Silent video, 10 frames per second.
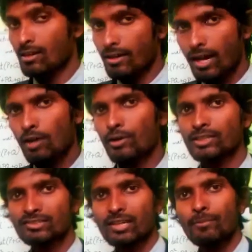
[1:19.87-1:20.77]
Now in
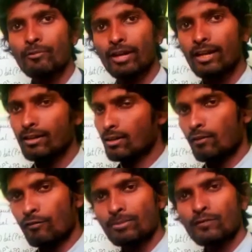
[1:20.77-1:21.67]
the same way,
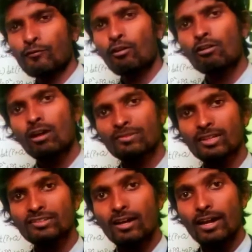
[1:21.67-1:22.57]
from the 4
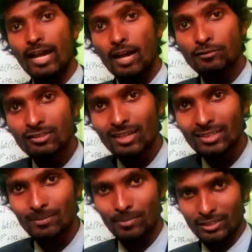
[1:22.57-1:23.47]
options I have to
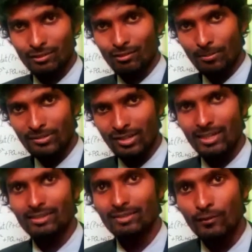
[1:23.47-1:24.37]
select a particular
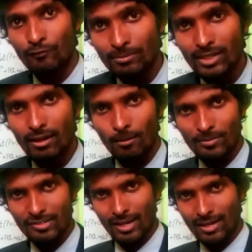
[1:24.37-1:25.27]
option. From that
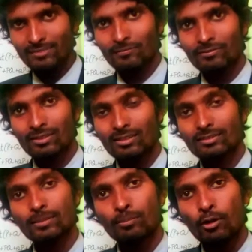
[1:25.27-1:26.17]
option,
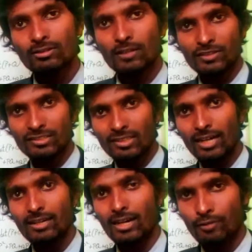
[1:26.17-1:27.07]
the both left hand
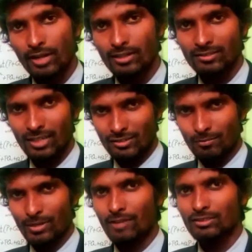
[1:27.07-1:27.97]
side and right hand side
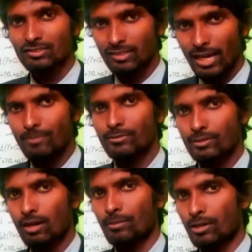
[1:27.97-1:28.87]
should be have the same
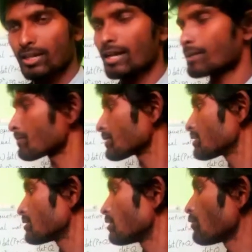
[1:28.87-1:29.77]
normal, okay.
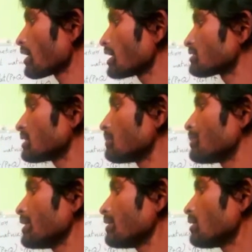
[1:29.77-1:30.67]
When I see
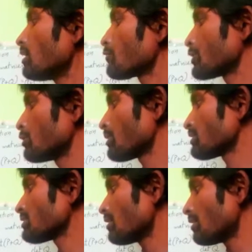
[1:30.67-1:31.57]
P of Q
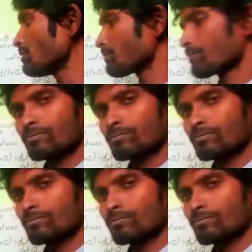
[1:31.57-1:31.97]
plus R,